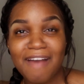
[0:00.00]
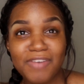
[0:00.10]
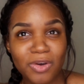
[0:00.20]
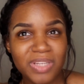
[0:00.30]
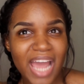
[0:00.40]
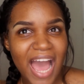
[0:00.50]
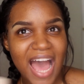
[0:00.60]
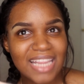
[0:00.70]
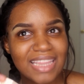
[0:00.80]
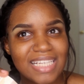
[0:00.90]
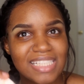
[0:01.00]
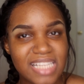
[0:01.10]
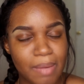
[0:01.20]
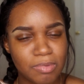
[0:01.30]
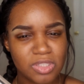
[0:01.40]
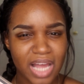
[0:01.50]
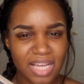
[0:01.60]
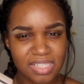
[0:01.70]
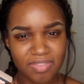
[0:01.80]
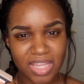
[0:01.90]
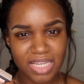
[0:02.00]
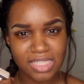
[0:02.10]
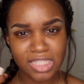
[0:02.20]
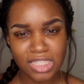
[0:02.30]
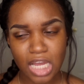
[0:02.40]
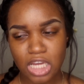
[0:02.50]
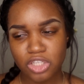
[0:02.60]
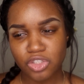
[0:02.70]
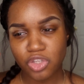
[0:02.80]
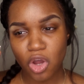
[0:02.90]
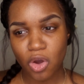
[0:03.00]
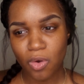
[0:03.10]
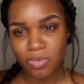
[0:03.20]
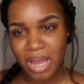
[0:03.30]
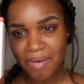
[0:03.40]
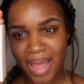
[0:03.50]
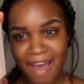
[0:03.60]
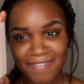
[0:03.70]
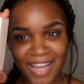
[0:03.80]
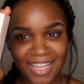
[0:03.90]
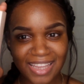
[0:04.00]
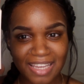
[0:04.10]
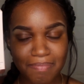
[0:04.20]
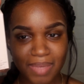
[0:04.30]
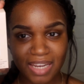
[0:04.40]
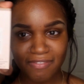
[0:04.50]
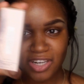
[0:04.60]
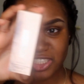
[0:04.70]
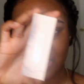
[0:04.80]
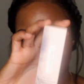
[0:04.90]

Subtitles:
I've only had the sample size of this, so now I have like the mini version